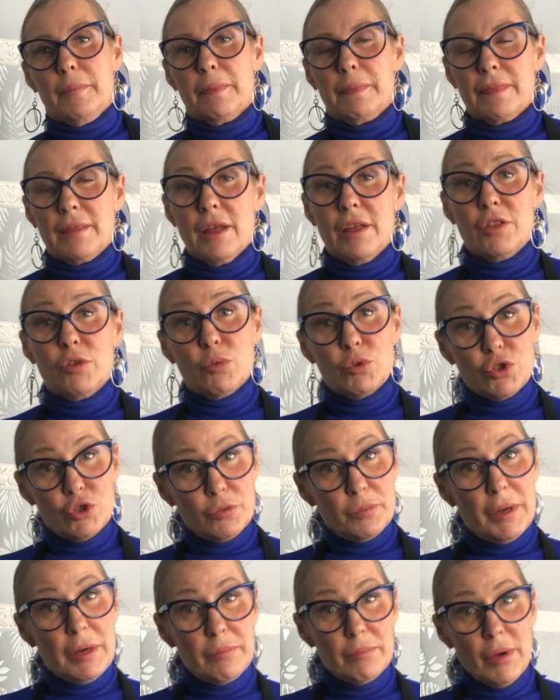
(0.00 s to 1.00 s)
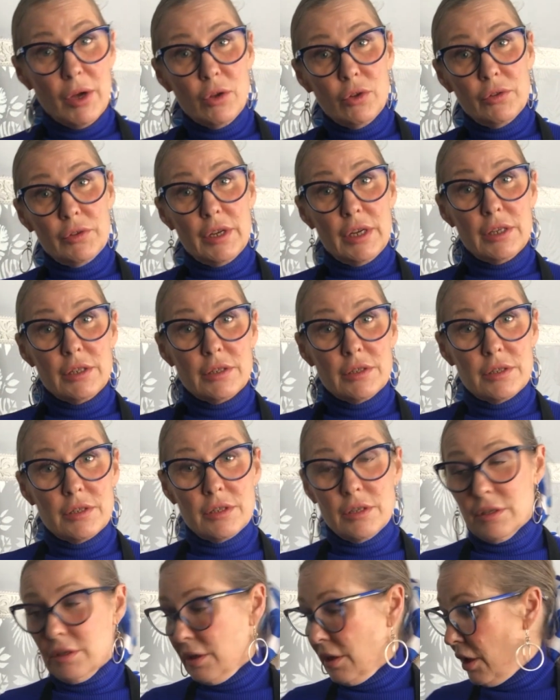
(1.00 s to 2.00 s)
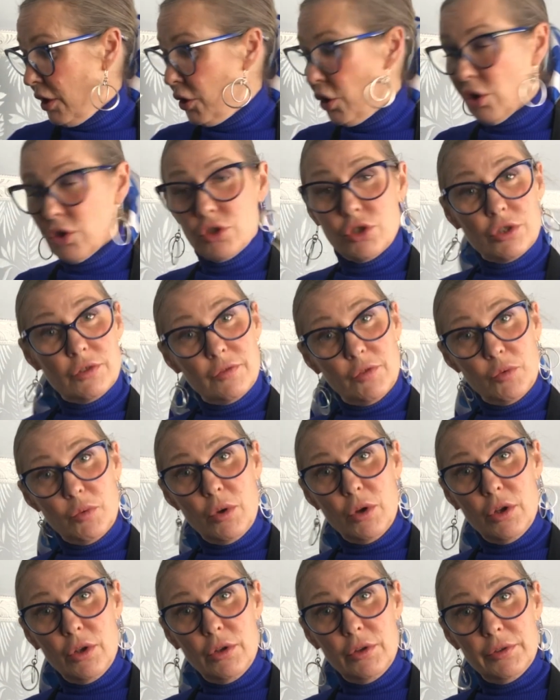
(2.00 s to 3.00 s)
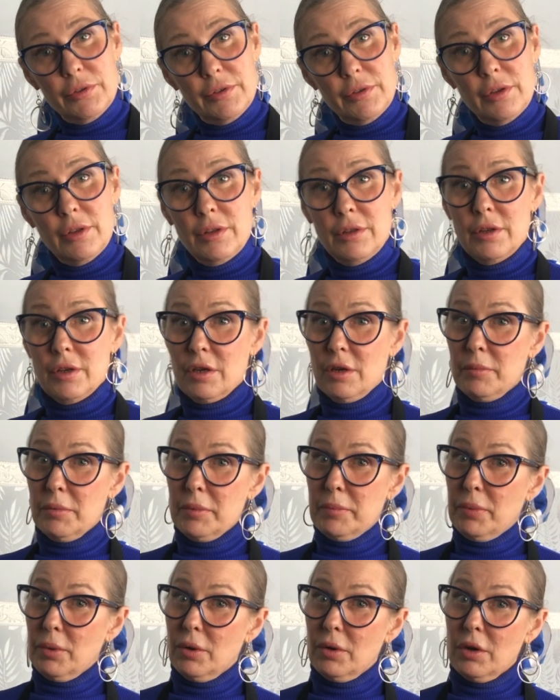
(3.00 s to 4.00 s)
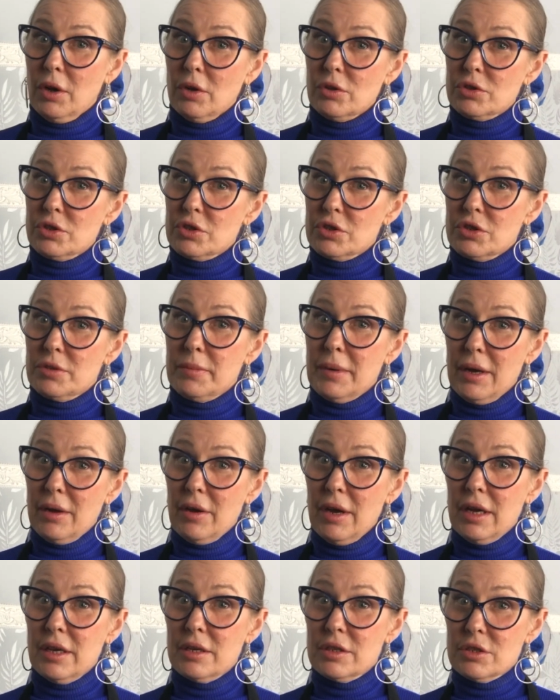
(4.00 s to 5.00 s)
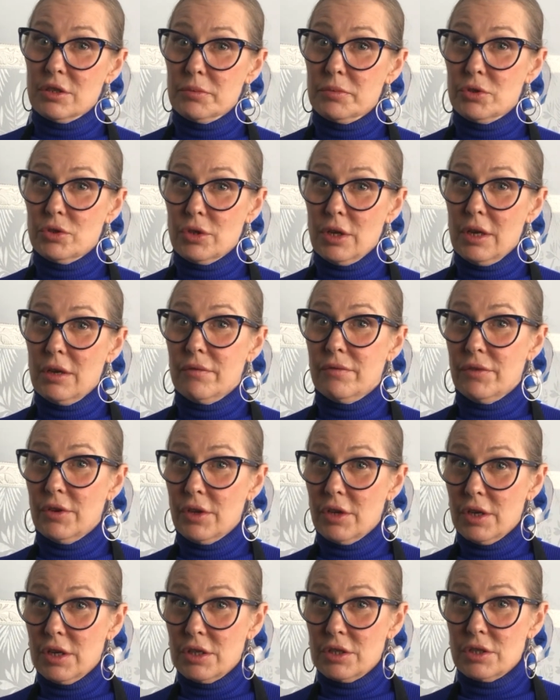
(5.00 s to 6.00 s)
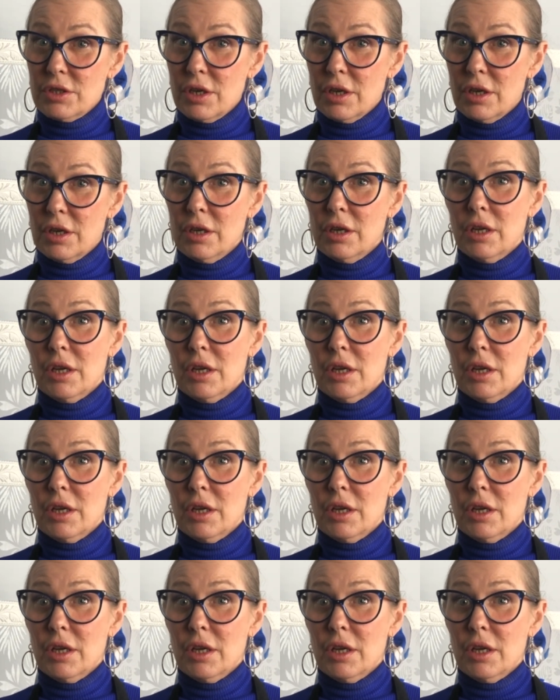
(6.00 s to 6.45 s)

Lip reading: And the WoodUbend mouldings are not just for walls, they can be put on just about any substrate, furniture,